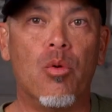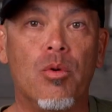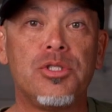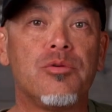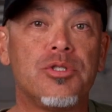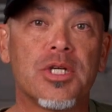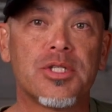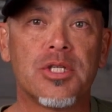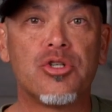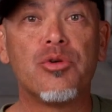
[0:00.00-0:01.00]
Once you
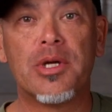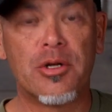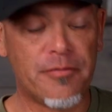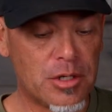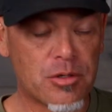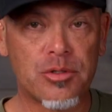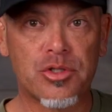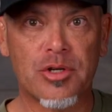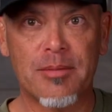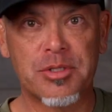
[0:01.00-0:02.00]
adjust the 2 inner Velcro
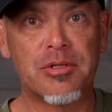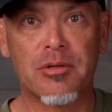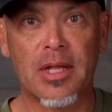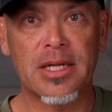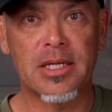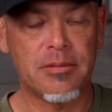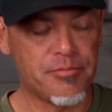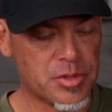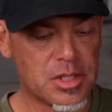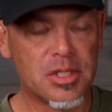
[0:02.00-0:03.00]
straps to your liking,
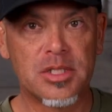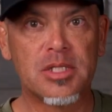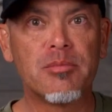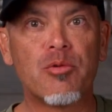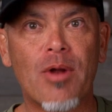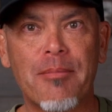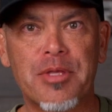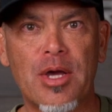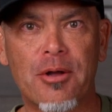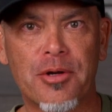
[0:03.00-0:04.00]
simply wrap
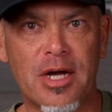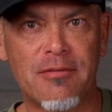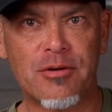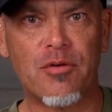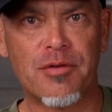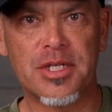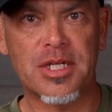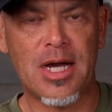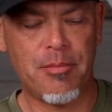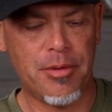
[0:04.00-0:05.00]
the outer cover over the
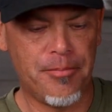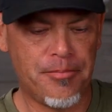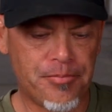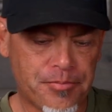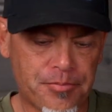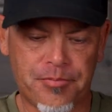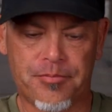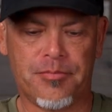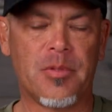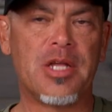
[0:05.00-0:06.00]
top
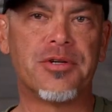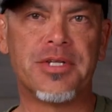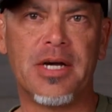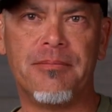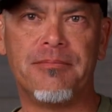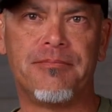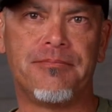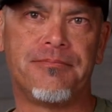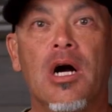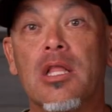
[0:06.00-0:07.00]
and you're done.
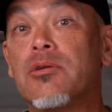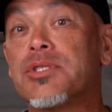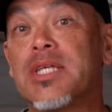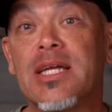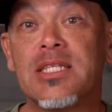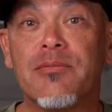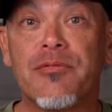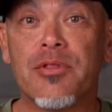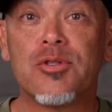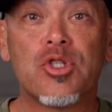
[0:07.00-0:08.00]
A little side tip
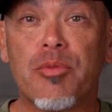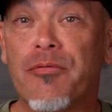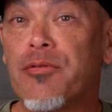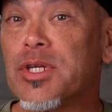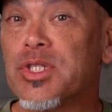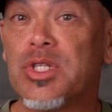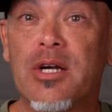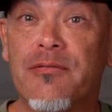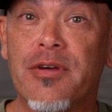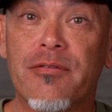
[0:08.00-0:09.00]
for those to prefer a
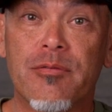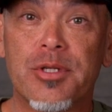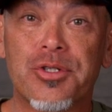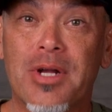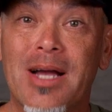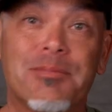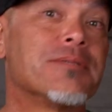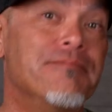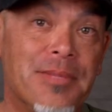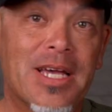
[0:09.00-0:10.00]
snug fit from their
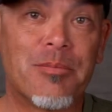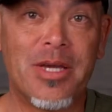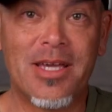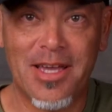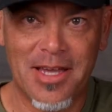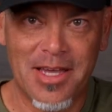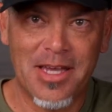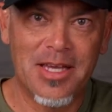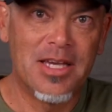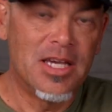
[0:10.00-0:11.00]
straps, like me,
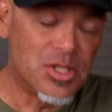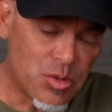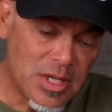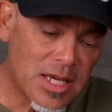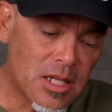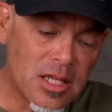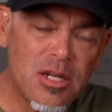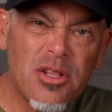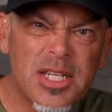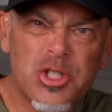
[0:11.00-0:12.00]
is you can get a
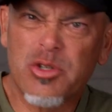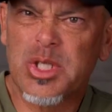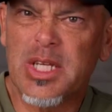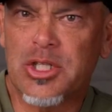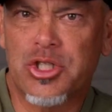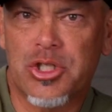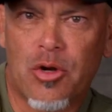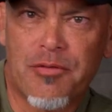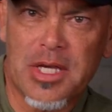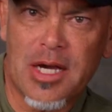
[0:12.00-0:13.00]
little extra cinch
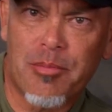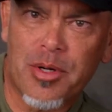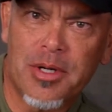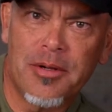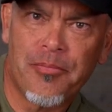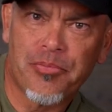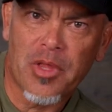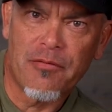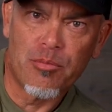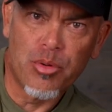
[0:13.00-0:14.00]
over the upper
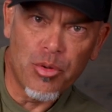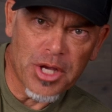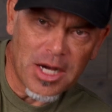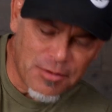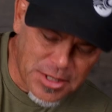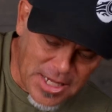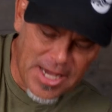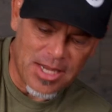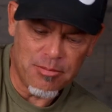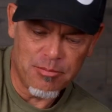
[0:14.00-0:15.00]
if you pull the cover tight